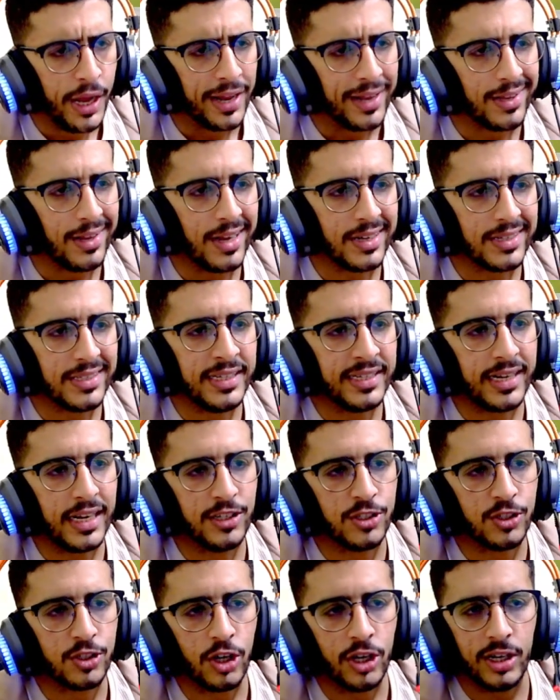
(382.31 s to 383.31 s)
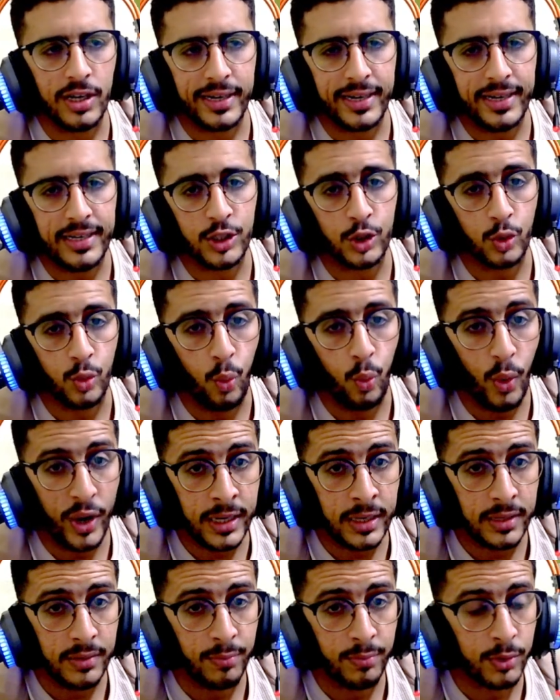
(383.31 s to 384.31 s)
lightning can struggle against
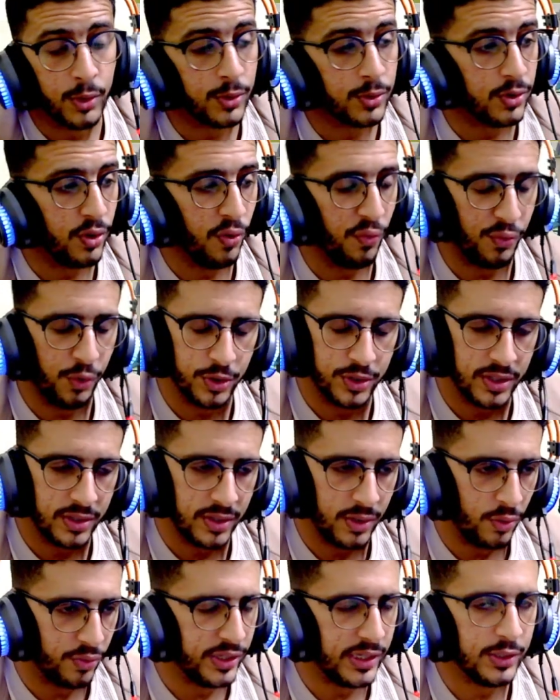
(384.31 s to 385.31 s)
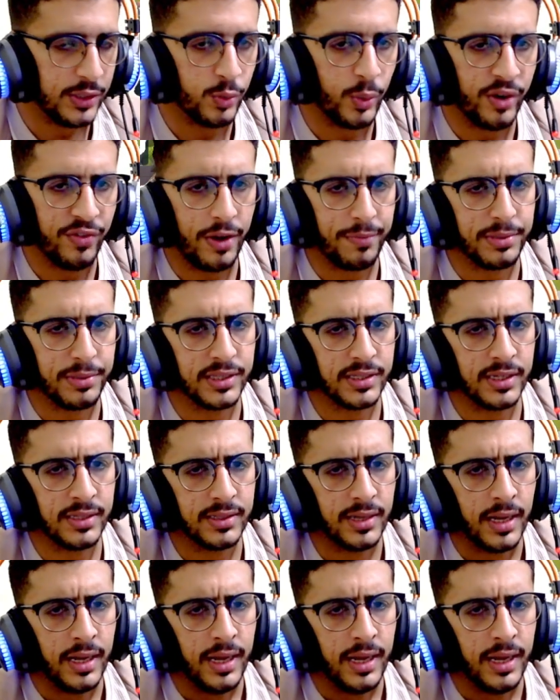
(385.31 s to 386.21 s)
wind because of course of the 25%